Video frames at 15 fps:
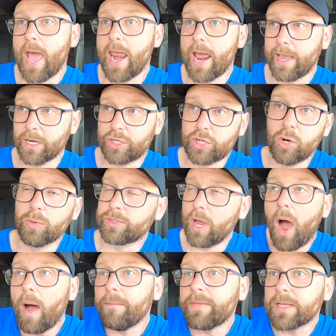and I can show
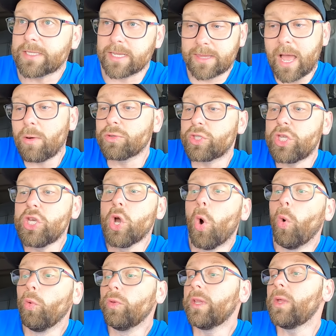it's obvious that that was the
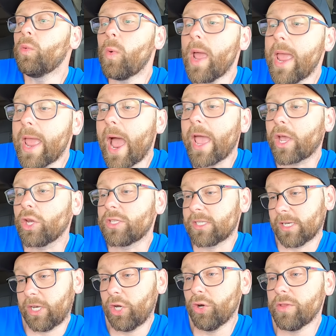only way I could
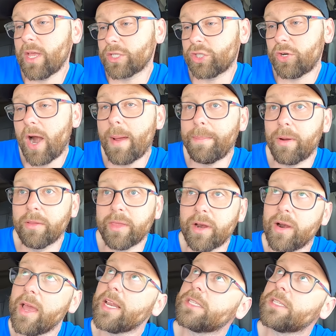secure that strap on there,